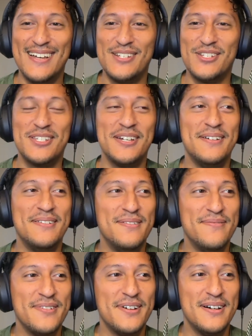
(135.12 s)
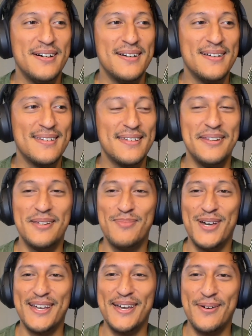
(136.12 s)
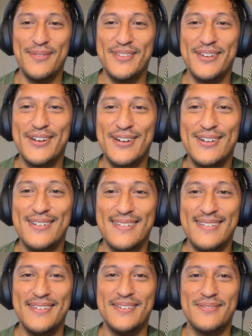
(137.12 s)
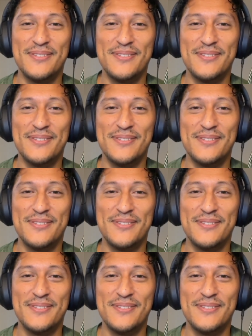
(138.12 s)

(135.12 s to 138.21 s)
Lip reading: just kind of getting back out there and